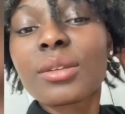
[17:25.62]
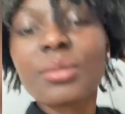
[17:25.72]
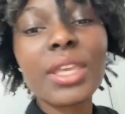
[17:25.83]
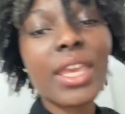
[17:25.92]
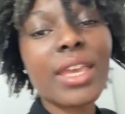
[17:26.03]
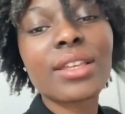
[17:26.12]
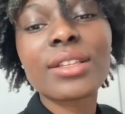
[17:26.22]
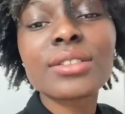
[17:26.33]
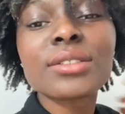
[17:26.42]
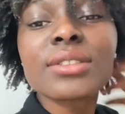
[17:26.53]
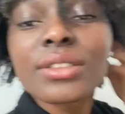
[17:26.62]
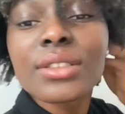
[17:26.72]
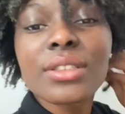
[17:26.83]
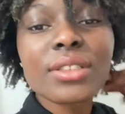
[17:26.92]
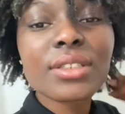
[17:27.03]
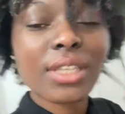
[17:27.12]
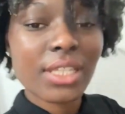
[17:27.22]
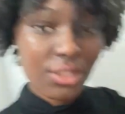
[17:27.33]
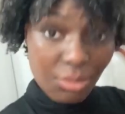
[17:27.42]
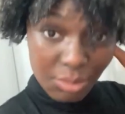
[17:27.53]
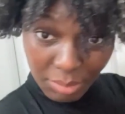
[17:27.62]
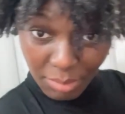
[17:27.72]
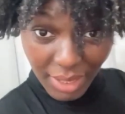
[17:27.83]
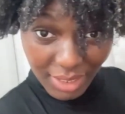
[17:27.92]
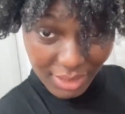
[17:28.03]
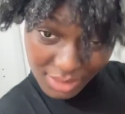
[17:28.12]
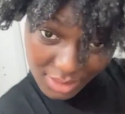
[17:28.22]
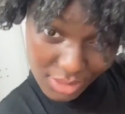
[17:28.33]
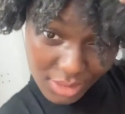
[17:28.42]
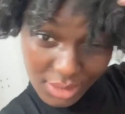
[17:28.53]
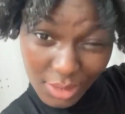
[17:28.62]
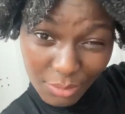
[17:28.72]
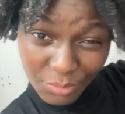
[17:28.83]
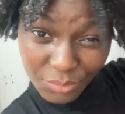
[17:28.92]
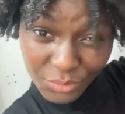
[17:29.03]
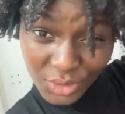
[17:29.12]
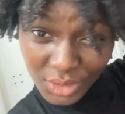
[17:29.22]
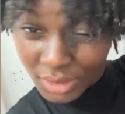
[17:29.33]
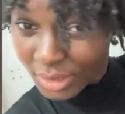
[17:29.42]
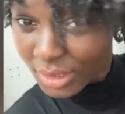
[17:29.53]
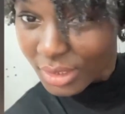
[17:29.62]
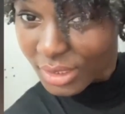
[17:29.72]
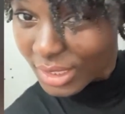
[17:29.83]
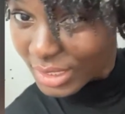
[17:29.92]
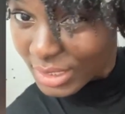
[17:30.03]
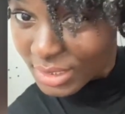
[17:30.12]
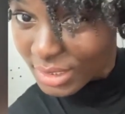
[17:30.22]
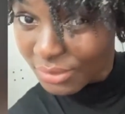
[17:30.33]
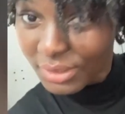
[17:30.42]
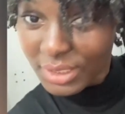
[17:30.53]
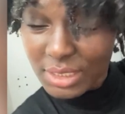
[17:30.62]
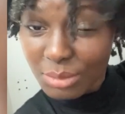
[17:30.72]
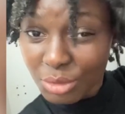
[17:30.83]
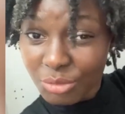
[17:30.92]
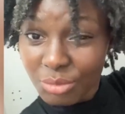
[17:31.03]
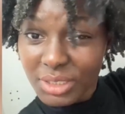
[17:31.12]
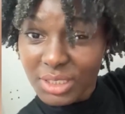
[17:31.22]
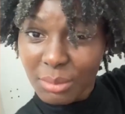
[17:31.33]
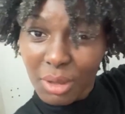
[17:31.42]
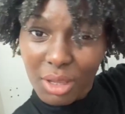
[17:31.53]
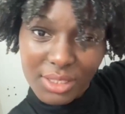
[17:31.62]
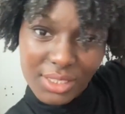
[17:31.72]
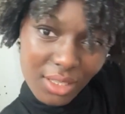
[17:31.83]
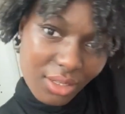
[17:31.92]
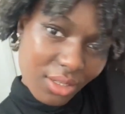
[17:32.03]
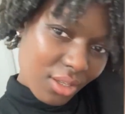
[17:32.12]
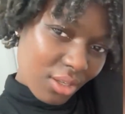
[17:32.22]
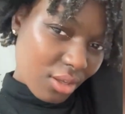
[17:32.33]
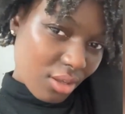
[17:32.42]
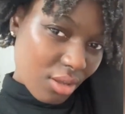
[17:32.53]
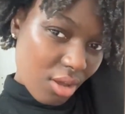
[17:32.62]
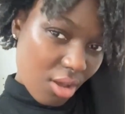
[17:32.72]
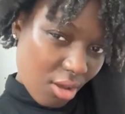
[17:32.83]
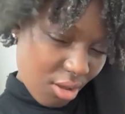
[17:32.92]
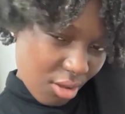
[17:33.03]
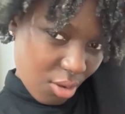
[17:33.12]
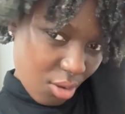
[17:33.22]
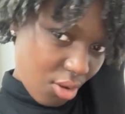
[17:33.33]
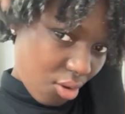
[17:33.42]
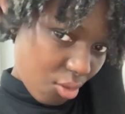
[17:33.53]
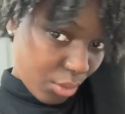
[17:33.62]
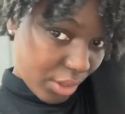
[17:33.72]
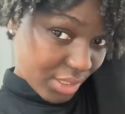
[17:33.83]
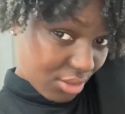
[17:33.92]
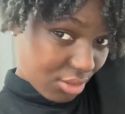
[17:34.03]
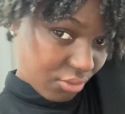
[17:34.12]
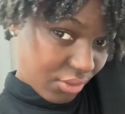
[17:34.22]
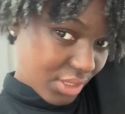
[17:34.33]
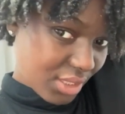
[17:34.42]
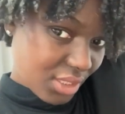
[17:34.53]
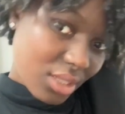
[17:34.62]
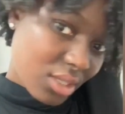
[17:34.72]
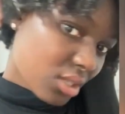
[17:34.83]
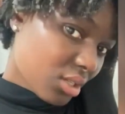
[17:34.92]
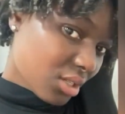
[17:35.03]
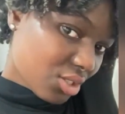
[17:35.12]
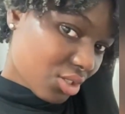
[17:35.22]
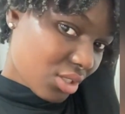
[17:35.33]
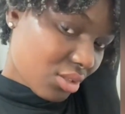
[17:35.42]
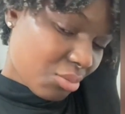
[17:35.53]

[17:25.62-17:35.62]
But yeah, it's not been bad. There is definitely some movement in the parts that are wet, obviously. It's just the